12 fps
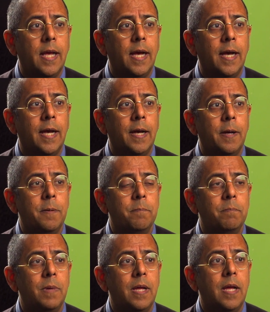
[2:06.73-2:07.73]

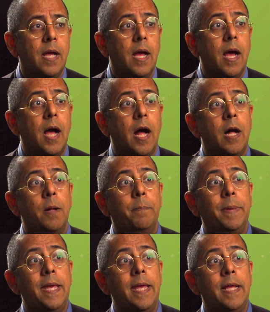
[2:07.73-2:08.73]
Um, I'll
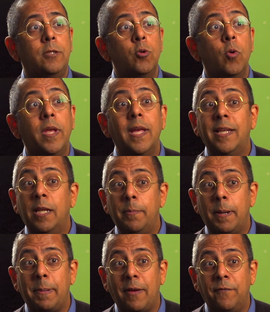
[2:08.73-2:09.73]
be talking a little
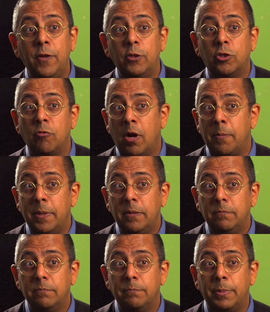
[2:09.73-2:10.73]
bit about Futurama
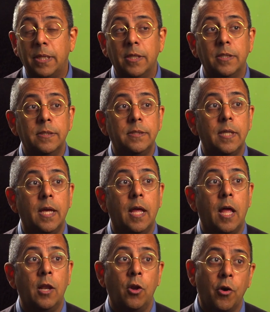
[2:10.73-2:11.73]
because
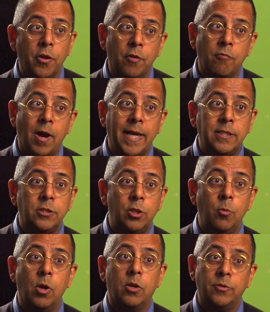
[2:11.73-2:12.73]
uh, a lot of the writers
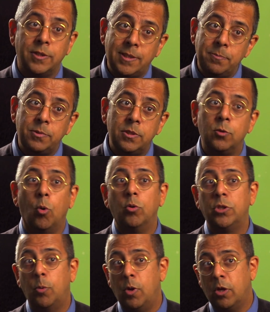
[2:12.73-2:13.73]
who work on The Simpsons
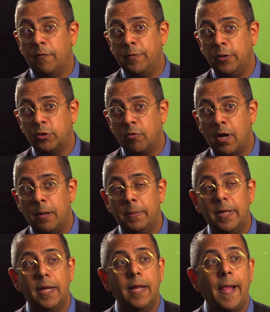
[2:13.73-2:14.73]
also work on
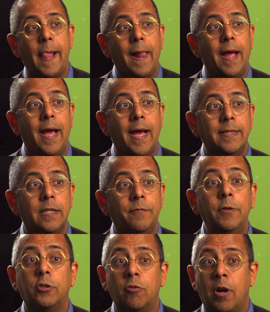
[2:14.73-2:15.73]
Futurama and uh,
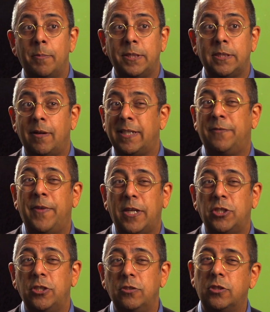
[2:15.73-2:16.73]
Futurama science
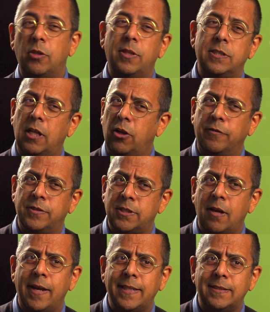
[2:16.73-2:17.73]
fiction, so there's a lot of
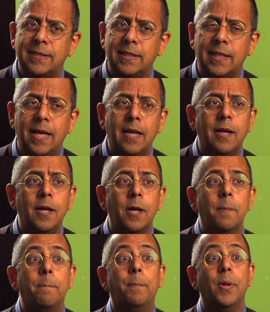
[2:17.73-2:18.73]
science in there,
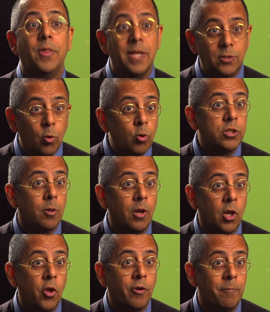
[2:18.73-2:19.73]
but there's also a
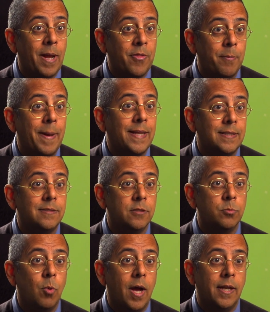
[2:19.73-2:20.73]
lot of mathematics
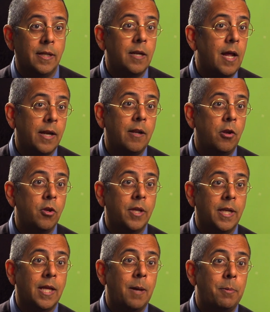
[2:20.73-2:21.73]
as well. And, and I'll look
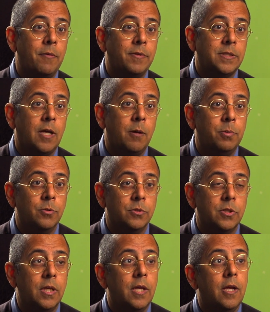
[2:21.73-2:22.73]
at a couple of
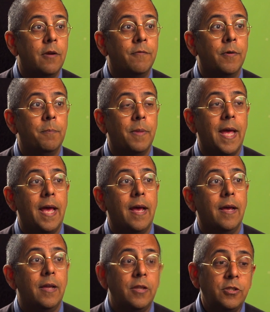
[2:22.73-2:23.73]
examples from
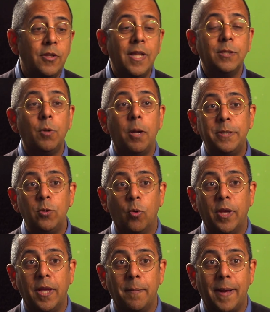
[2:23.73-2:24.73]
there. So that's what I'll be
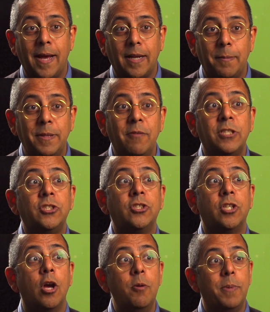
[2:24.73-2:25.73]
talking about. I mean, there is
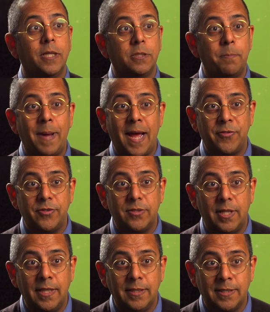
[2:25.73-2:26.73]
so much
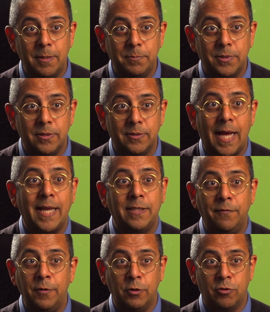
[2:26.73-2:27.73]
maths in The Simpsons and
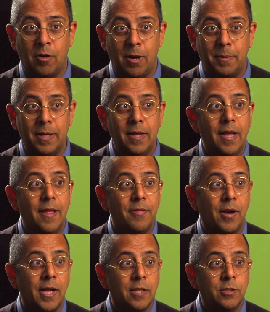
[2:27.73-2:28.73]
in Futurama
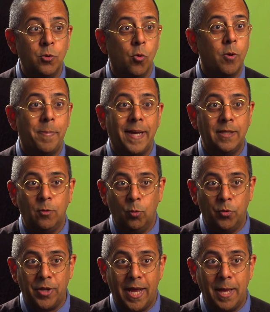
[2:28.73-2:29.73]
that I could talk about it
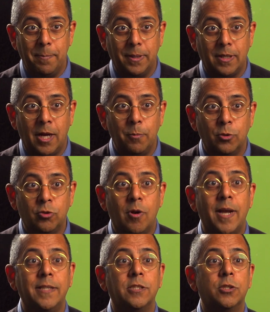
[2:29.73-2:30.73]
all day, but I will
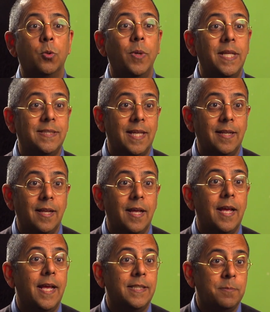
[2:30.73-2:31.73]
try and squeeze in
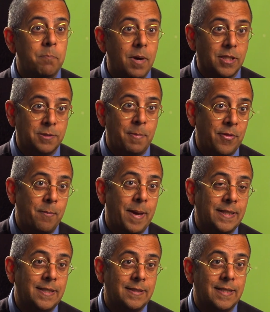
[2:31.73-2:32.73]
as much
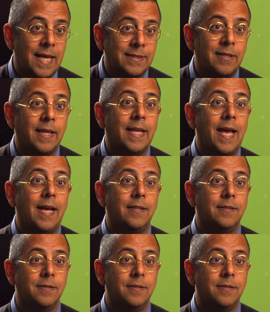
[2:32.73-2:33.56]
mathematics as I can.